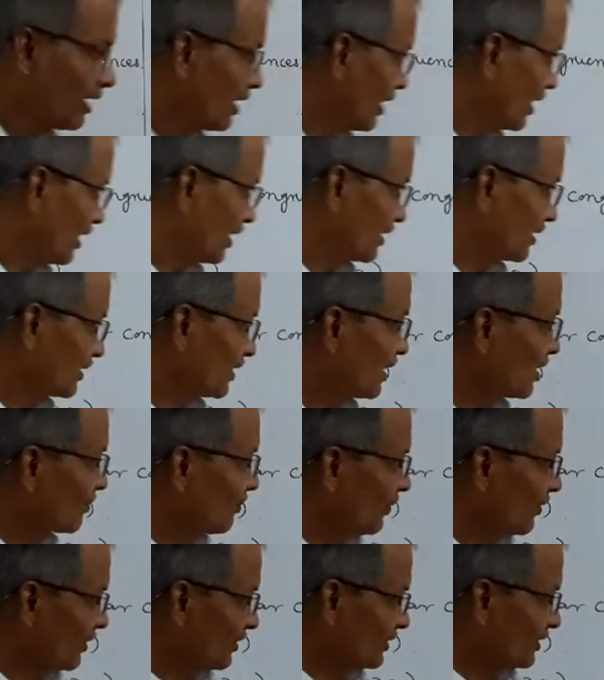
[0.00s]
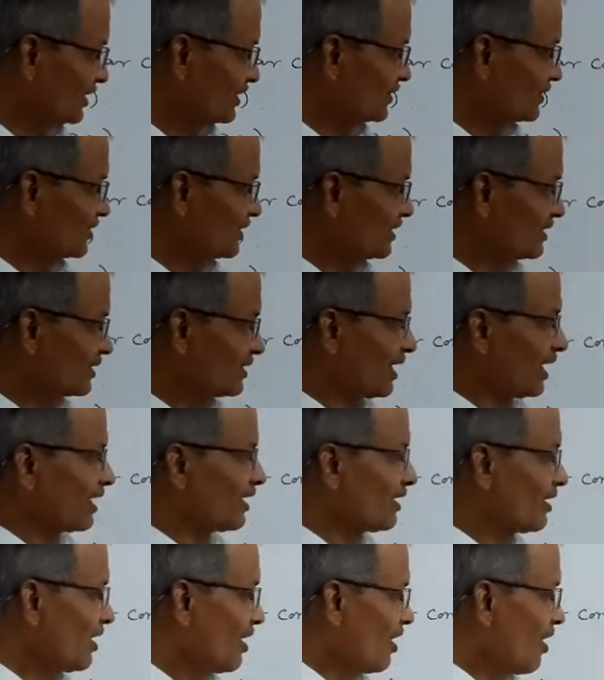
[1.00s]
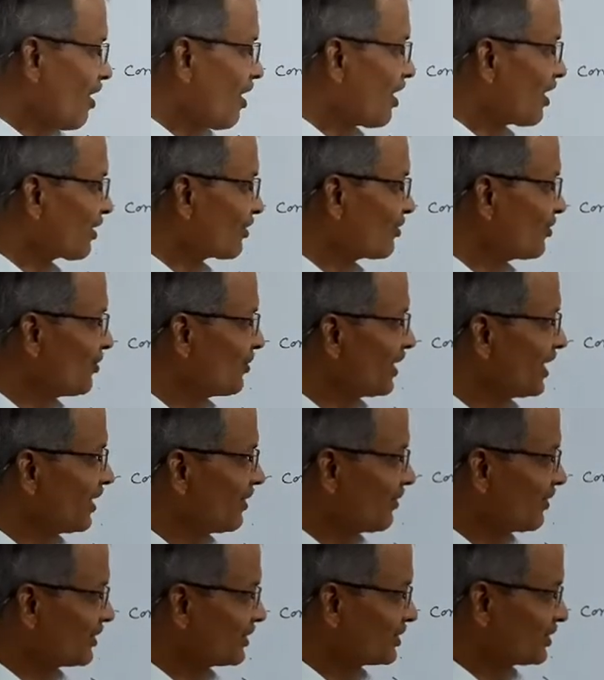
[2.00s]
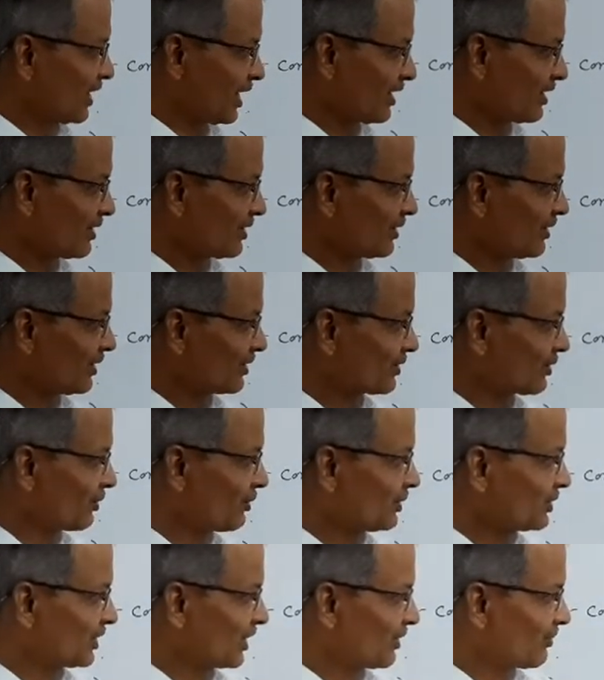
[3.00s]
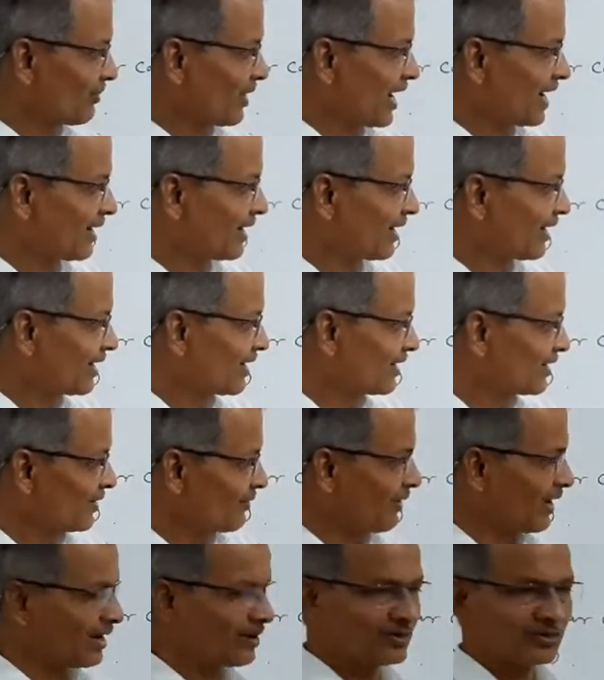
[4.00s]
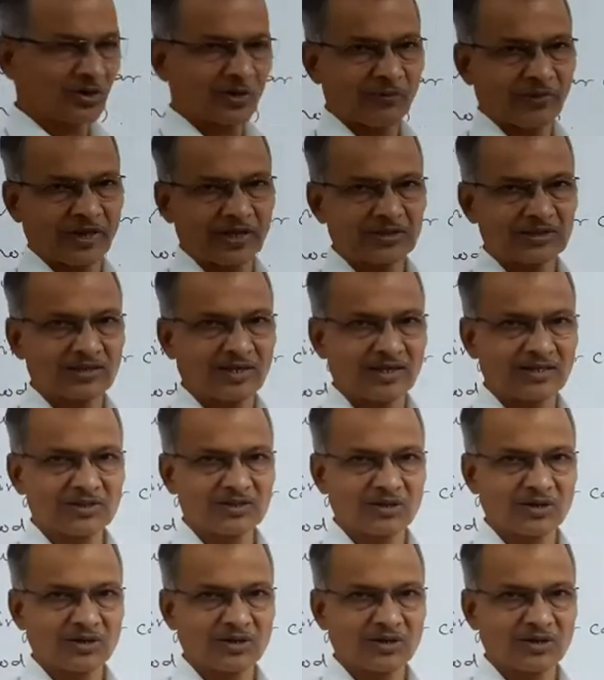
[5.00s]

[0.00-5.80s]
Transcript: and therefore this is done. Or you may check the solution by taking the values of x as